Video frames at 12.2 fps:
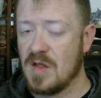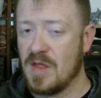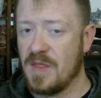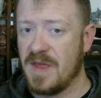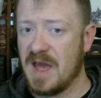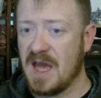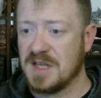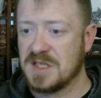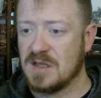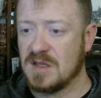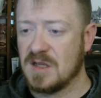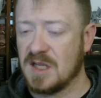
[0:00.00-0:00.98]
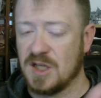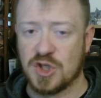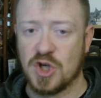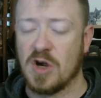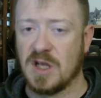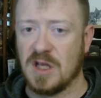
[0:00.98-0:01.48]
that can
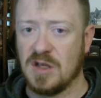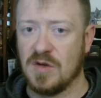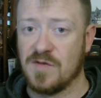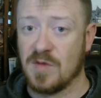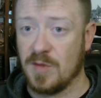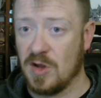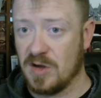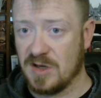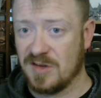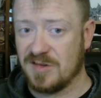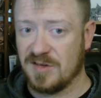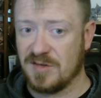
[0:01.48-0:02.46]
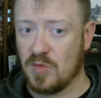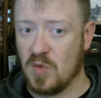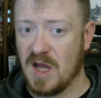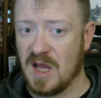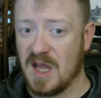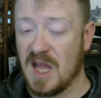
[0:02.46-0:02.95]
target you from a long distance
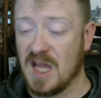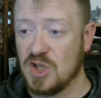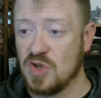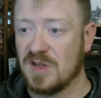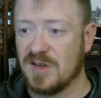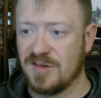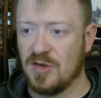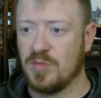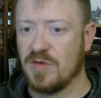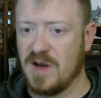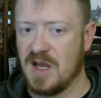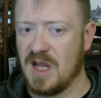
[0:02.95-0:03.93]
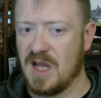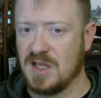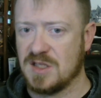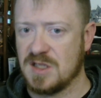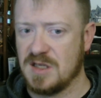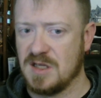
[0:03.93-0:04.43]
away, and you can still provide
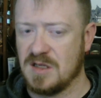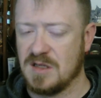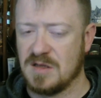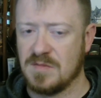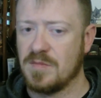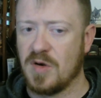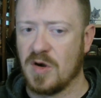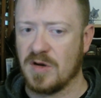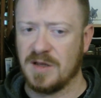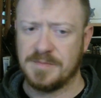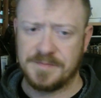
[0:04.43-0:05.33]
aid to the party.